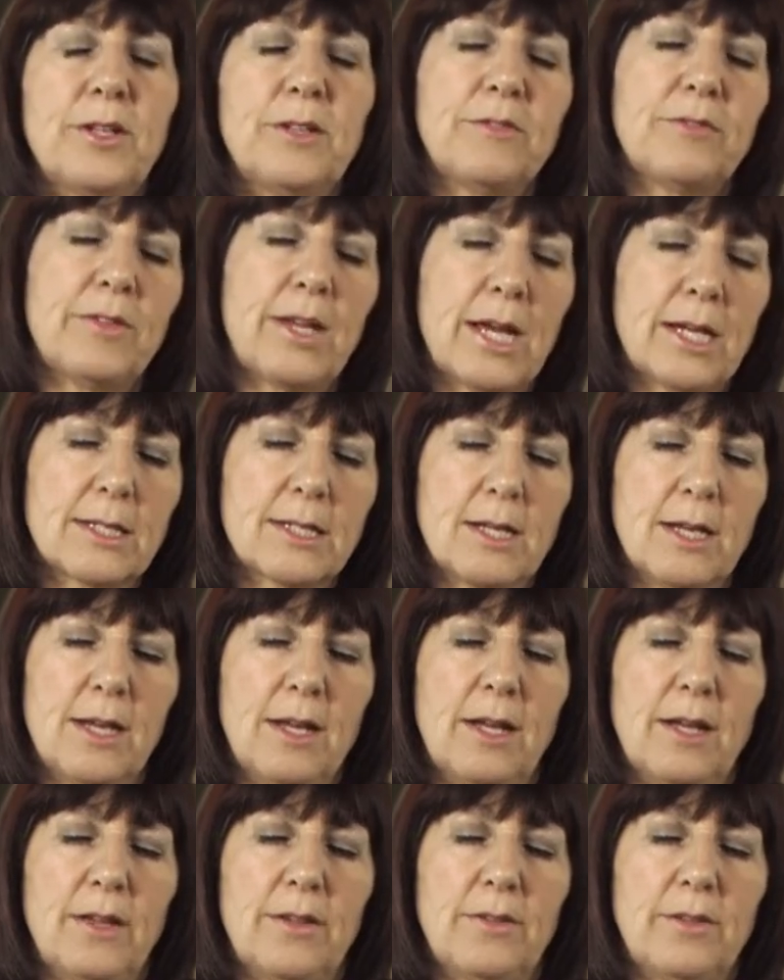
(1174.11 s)
In fact,
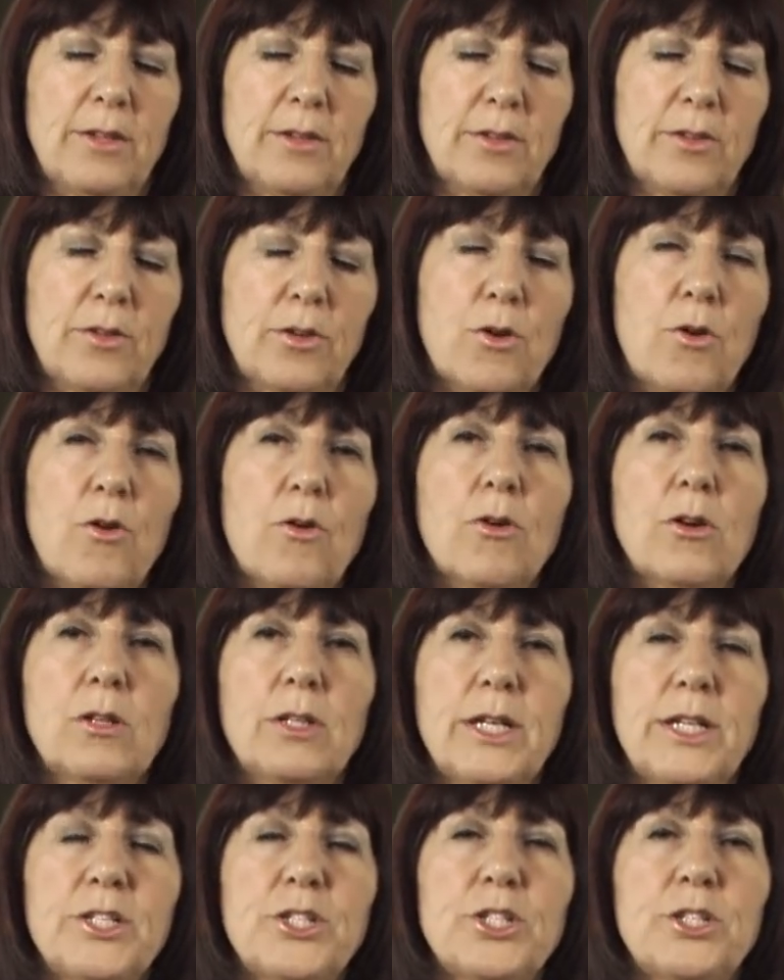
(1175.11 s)
the
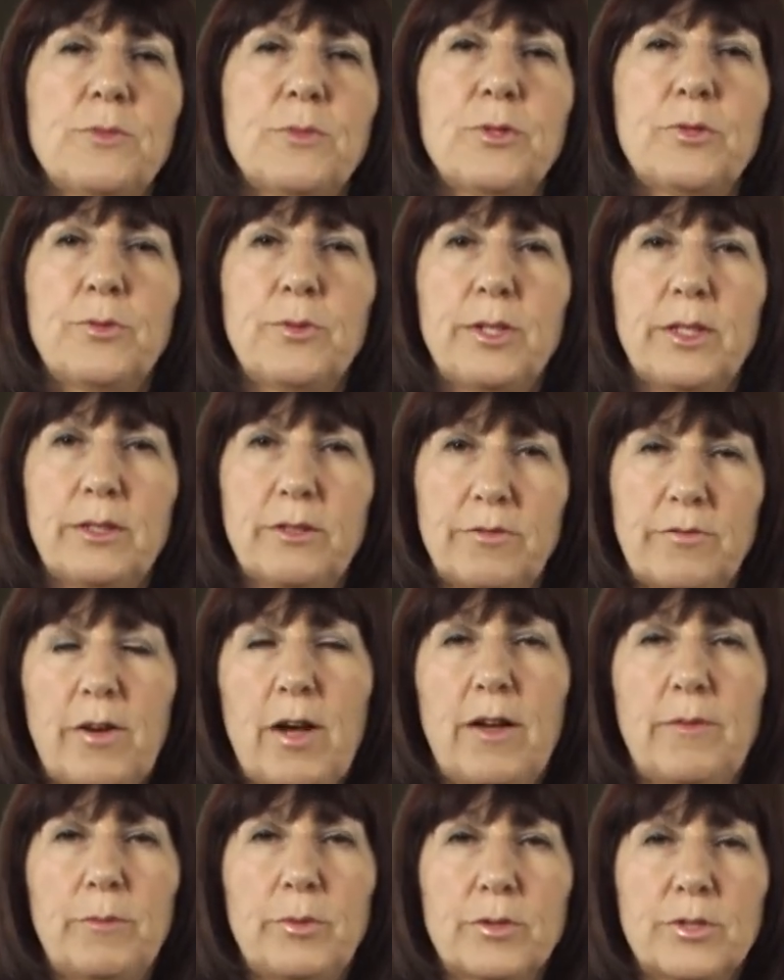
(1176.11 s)
correlation between the
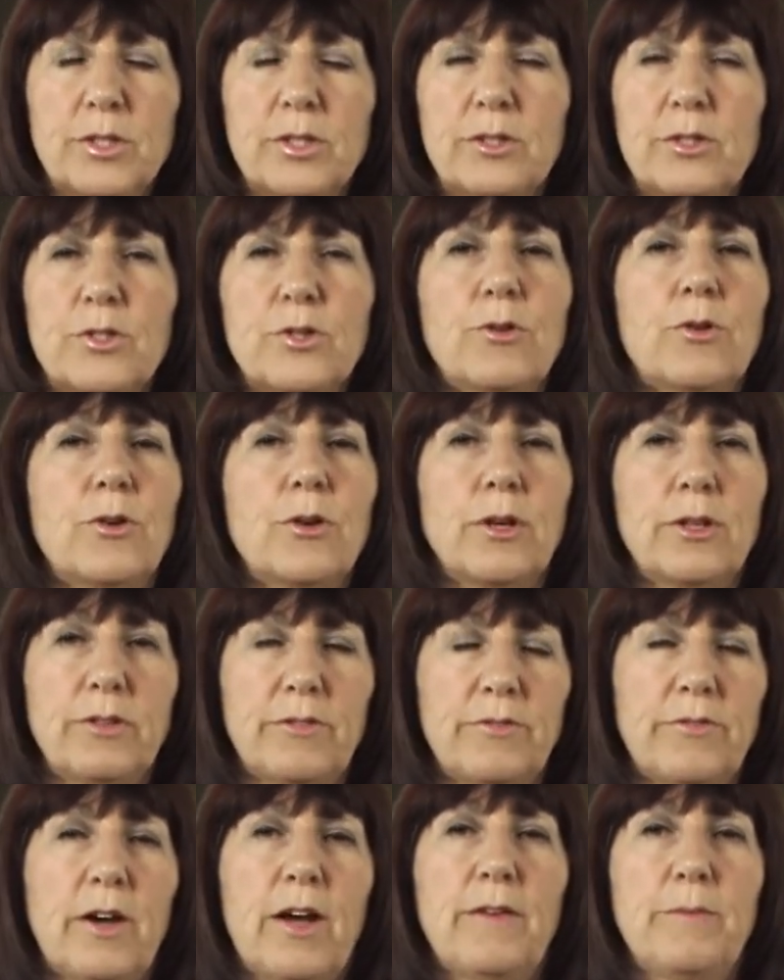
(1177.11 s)
5 books of the Torah and the
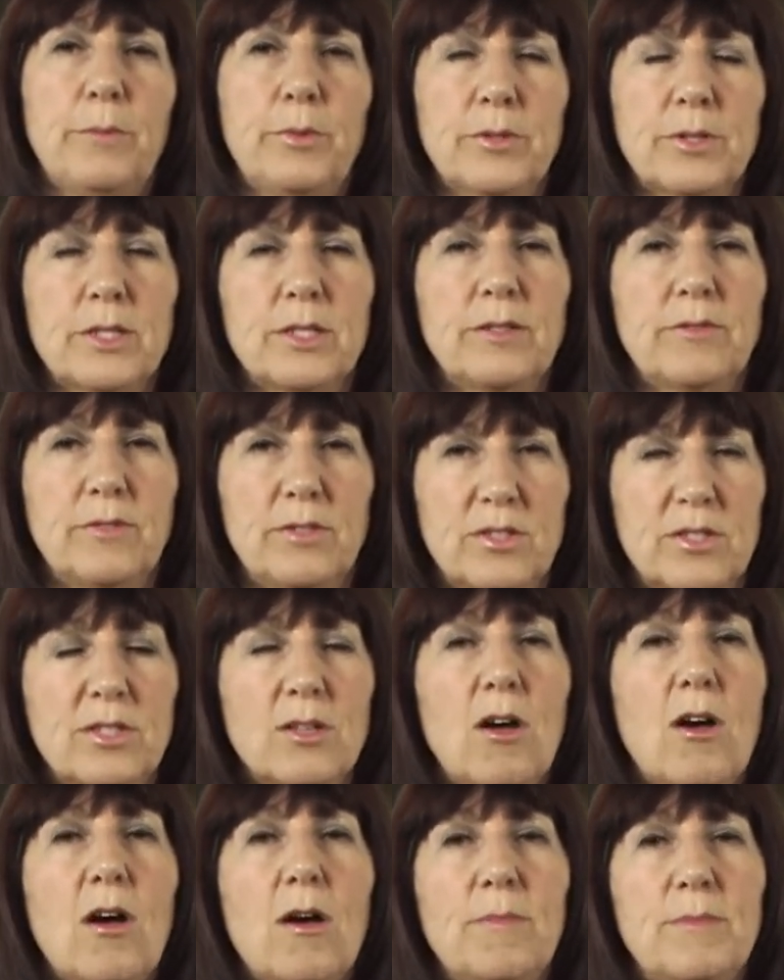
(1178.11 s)
5 books of the
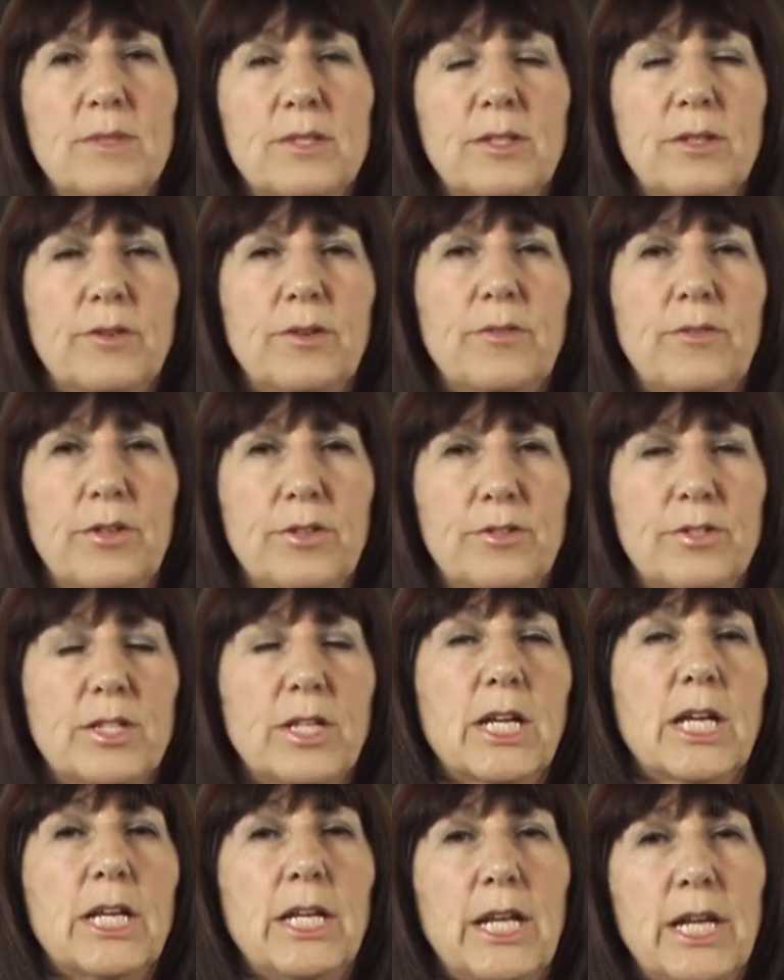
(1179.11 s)
Psalms, there's a
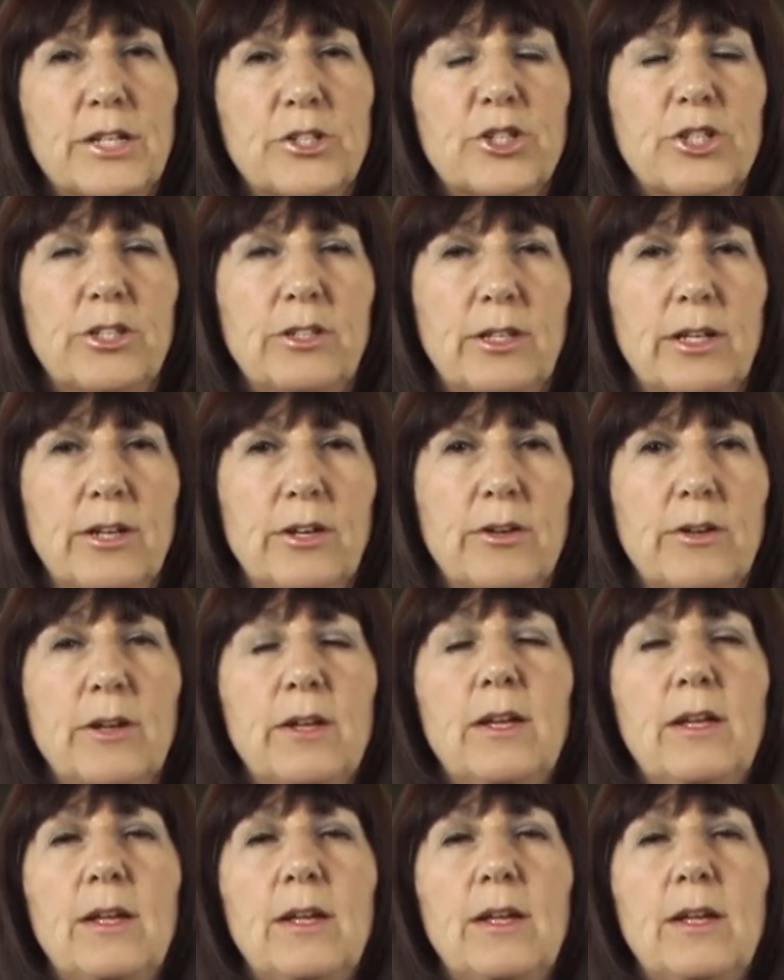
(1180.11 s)
connection there.